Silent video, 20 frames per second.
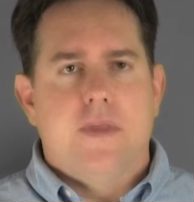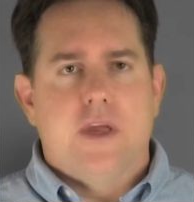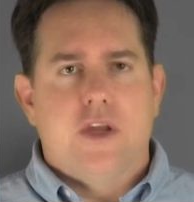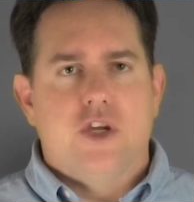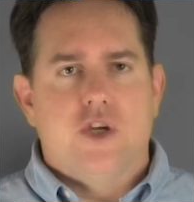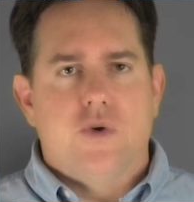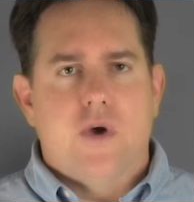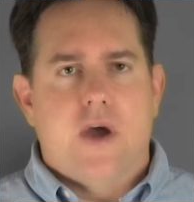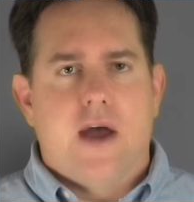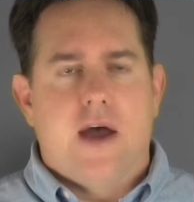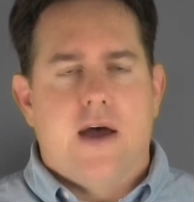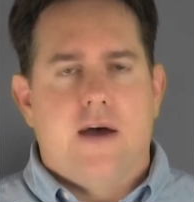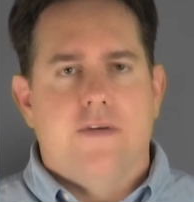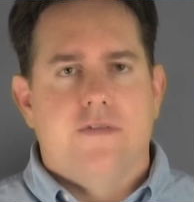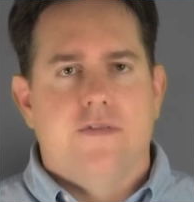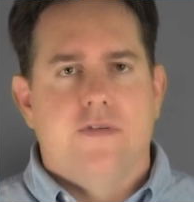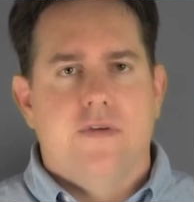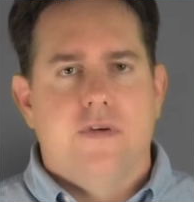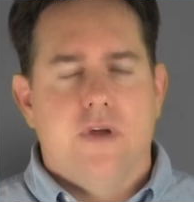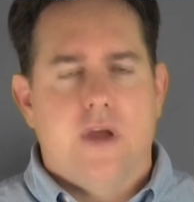that you have
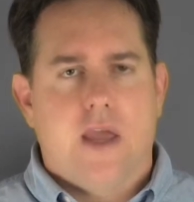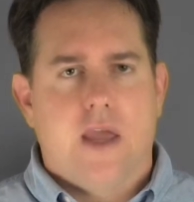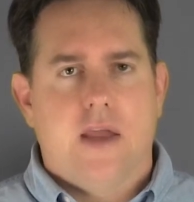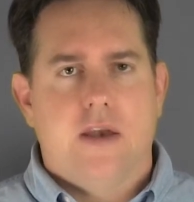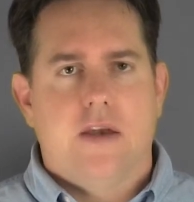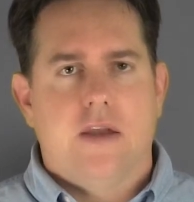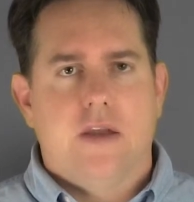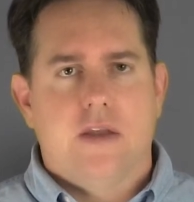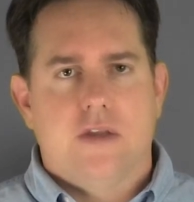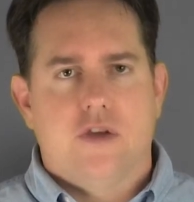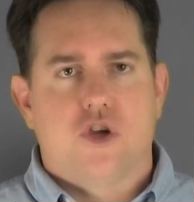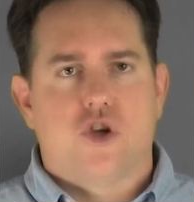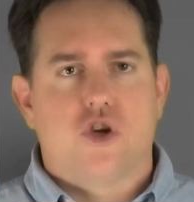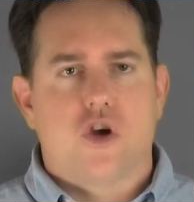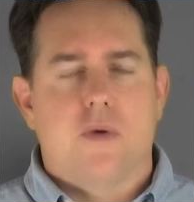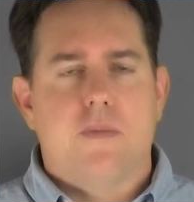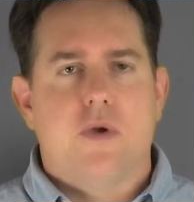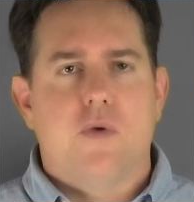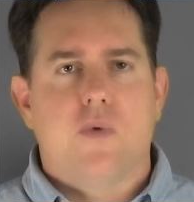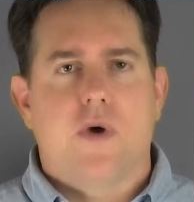and
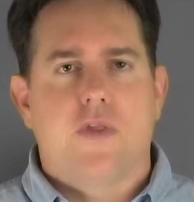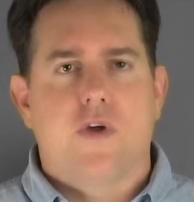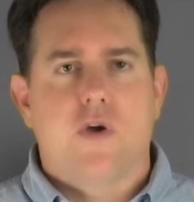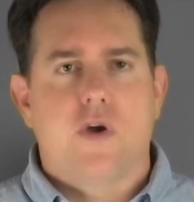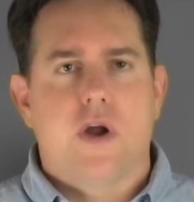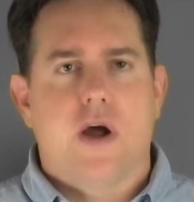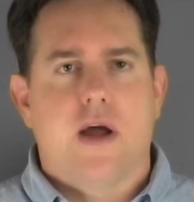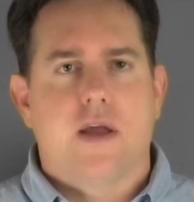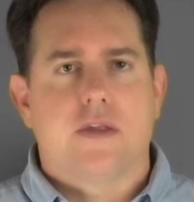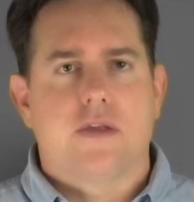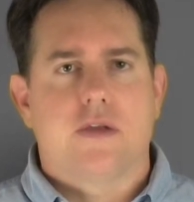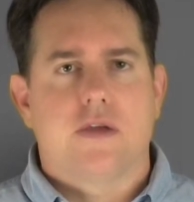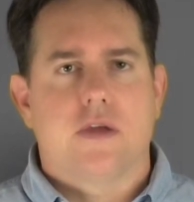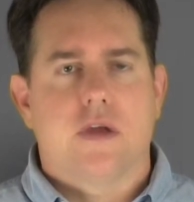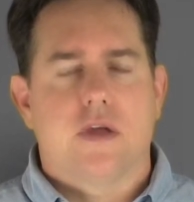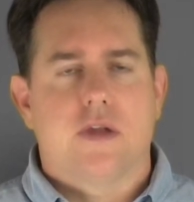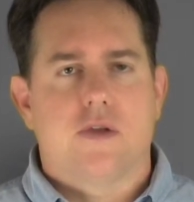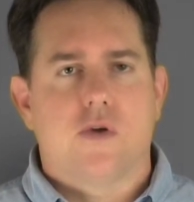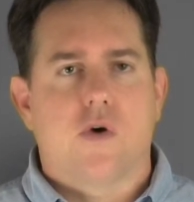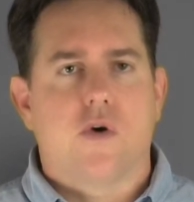determine whether or not
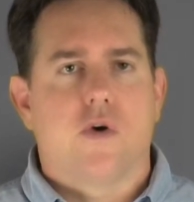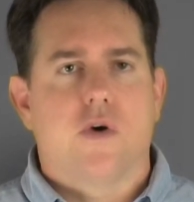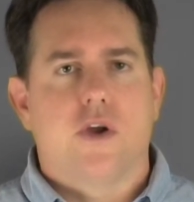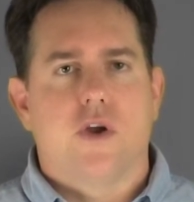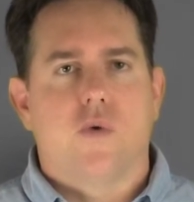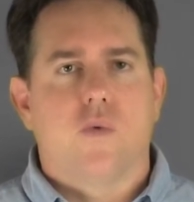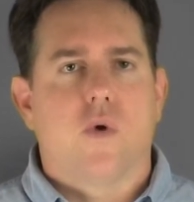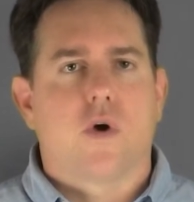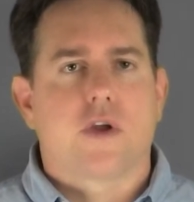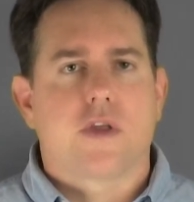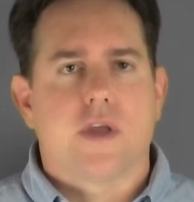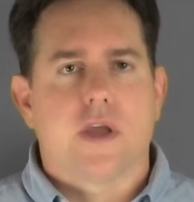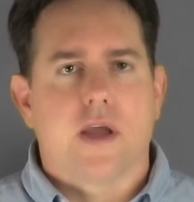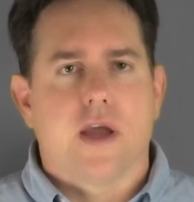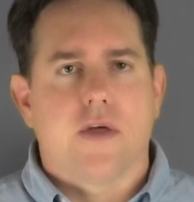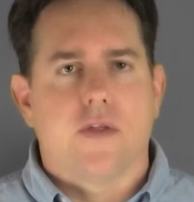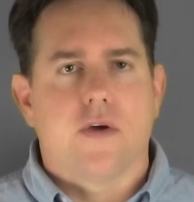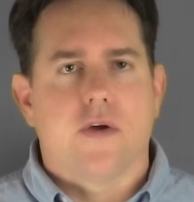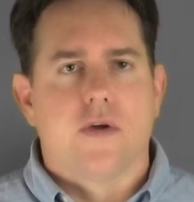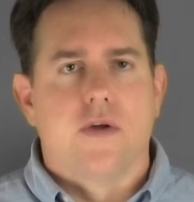it's all going to work
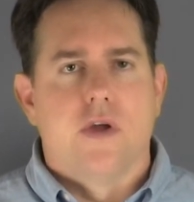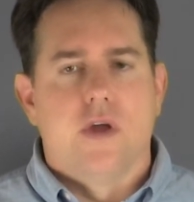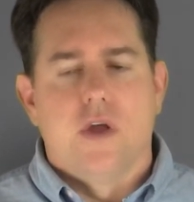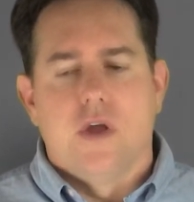together.